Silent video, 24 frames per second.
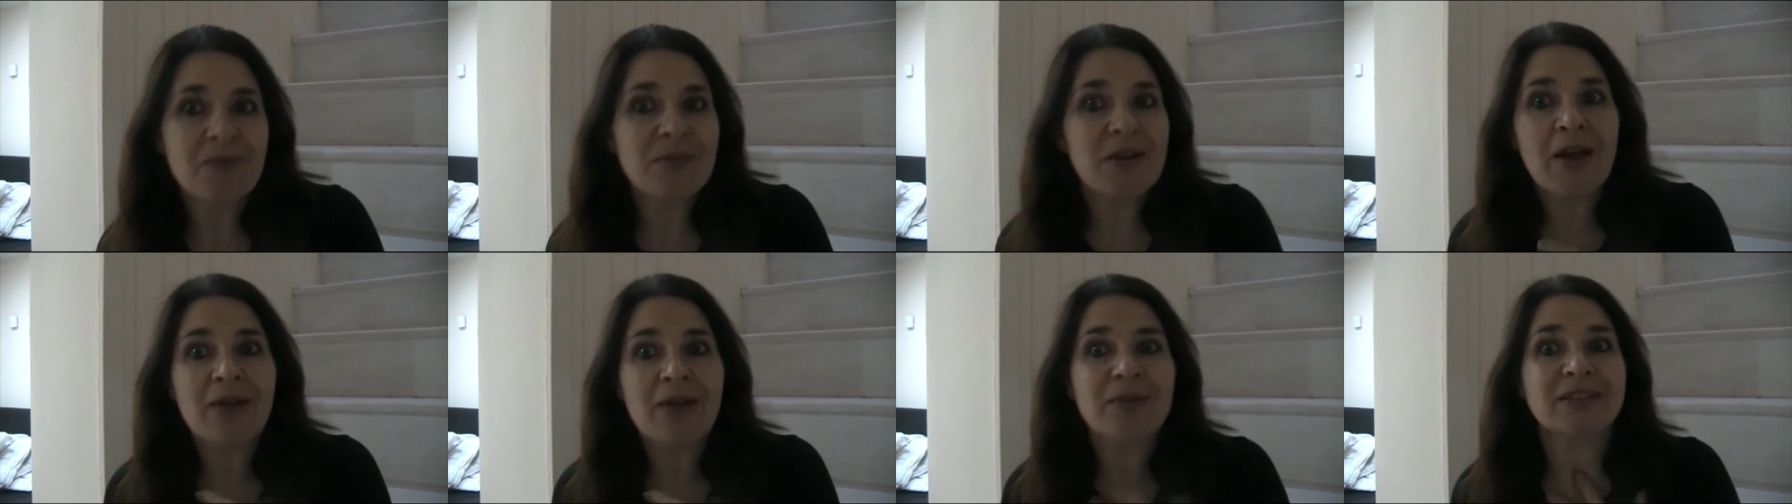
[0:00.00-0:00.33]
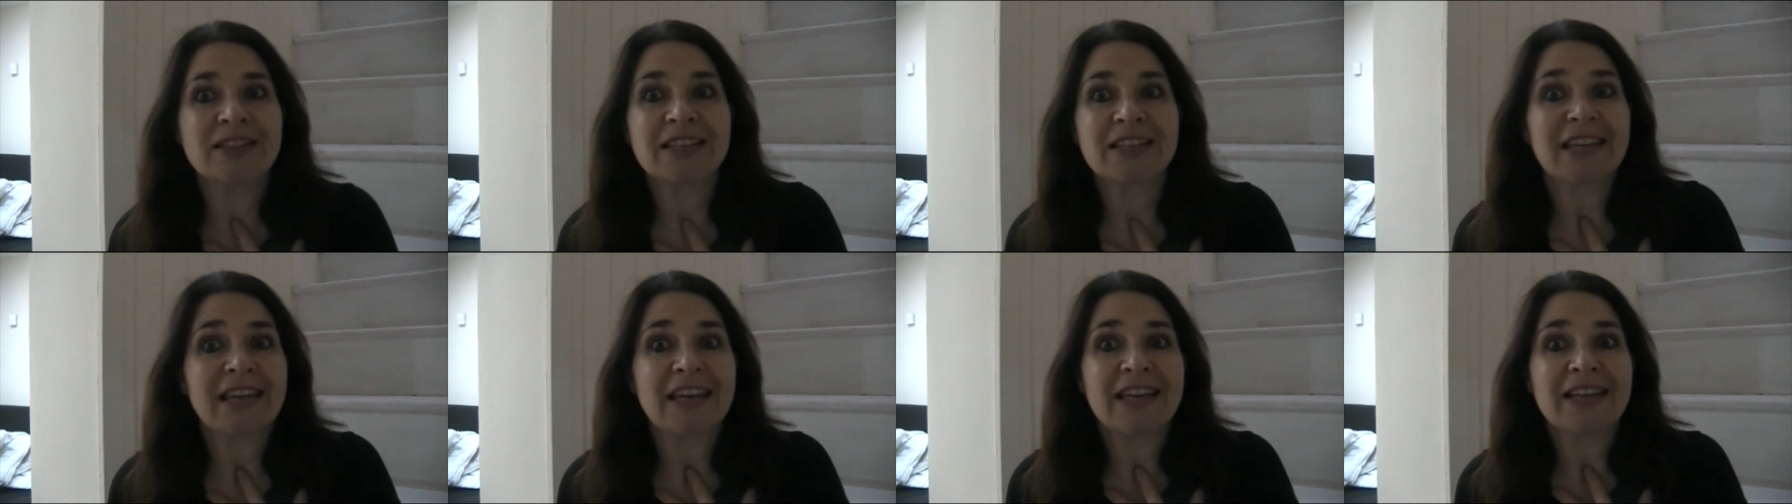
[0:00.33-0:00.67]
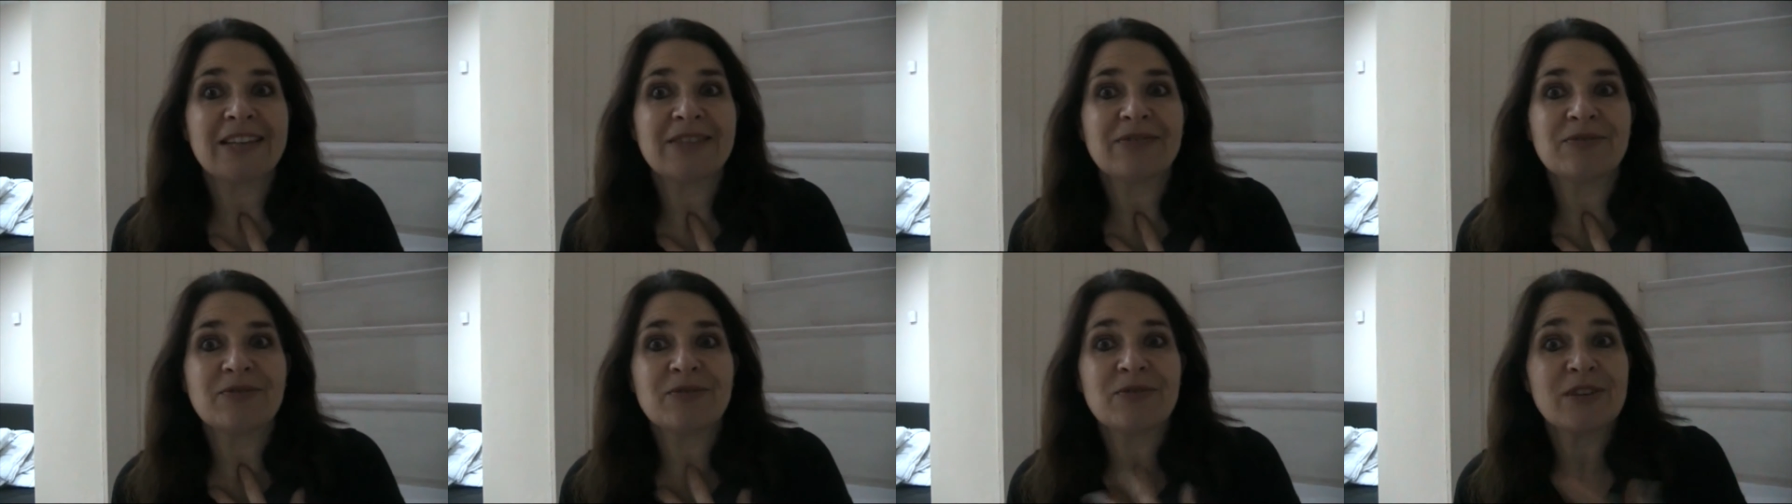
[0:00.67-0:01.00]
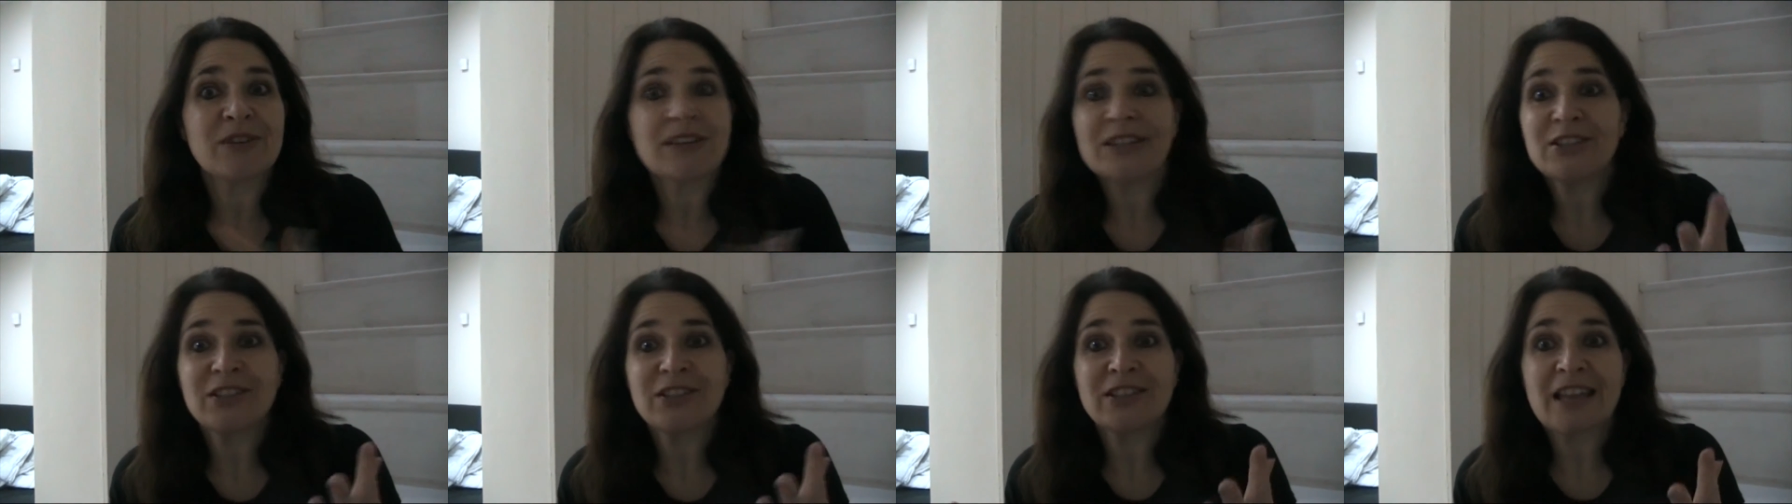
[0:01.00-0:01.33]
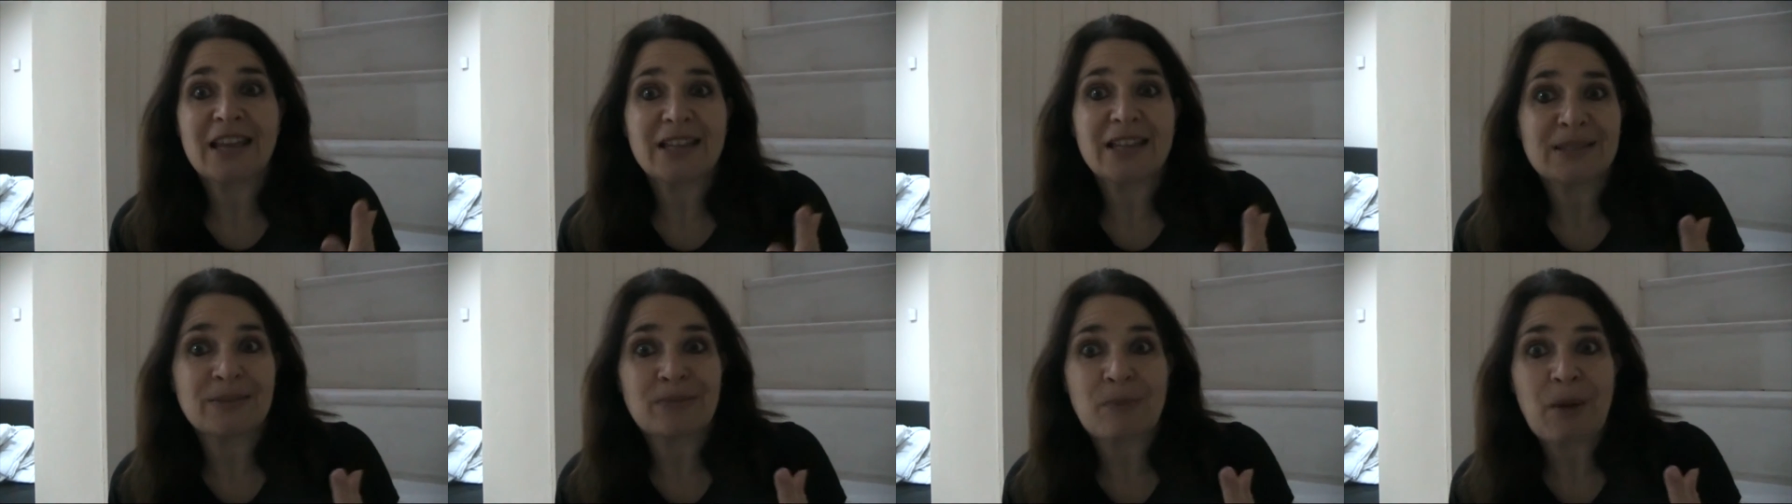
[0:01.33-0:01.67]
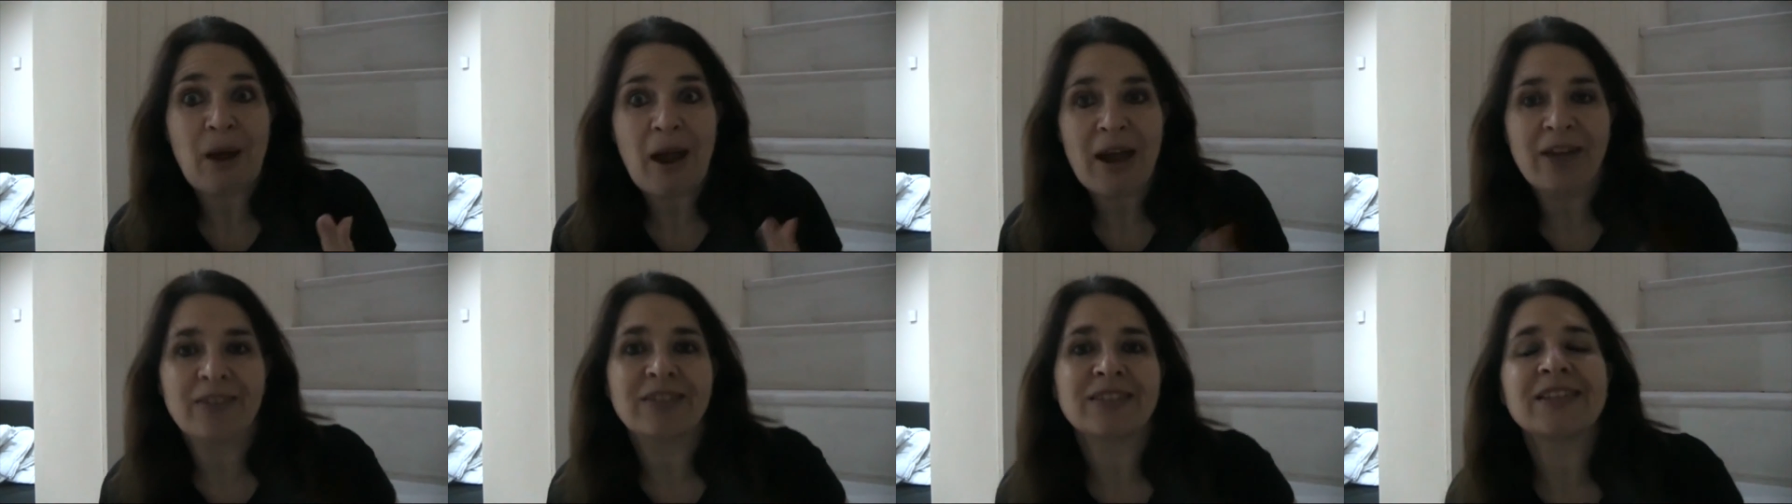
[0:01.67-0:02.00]
When I was a kid, we just ate
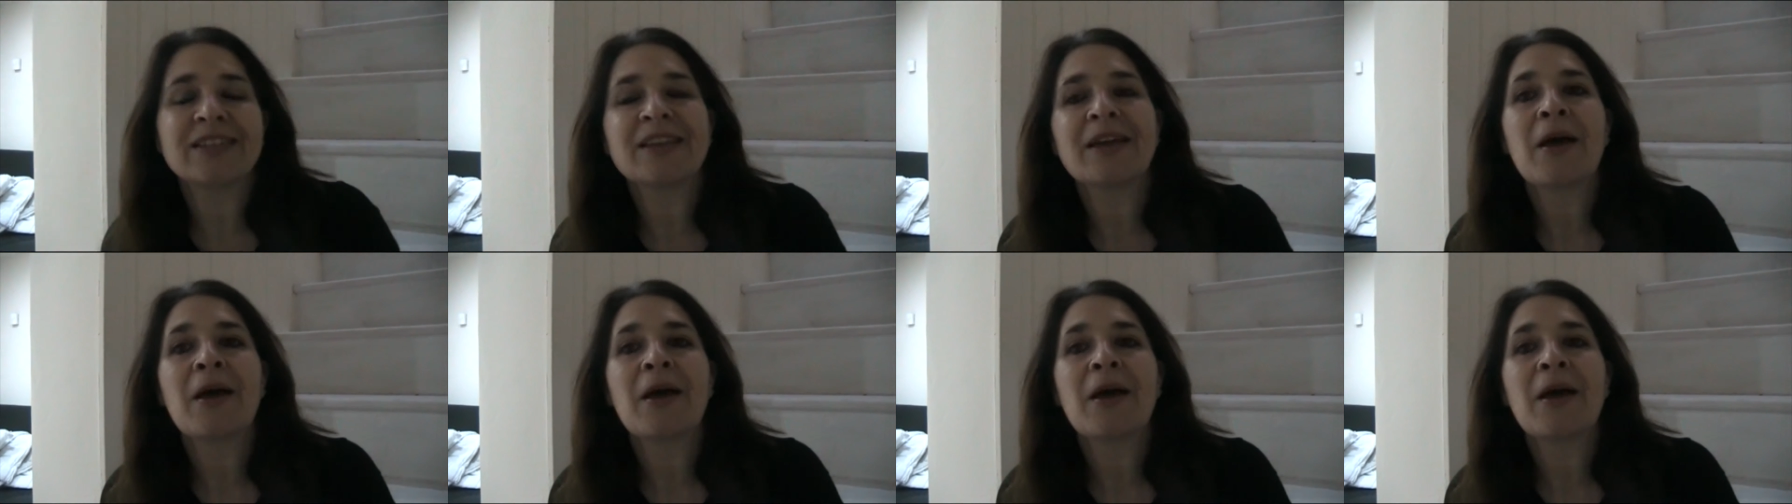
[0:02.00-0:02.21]
sprouts.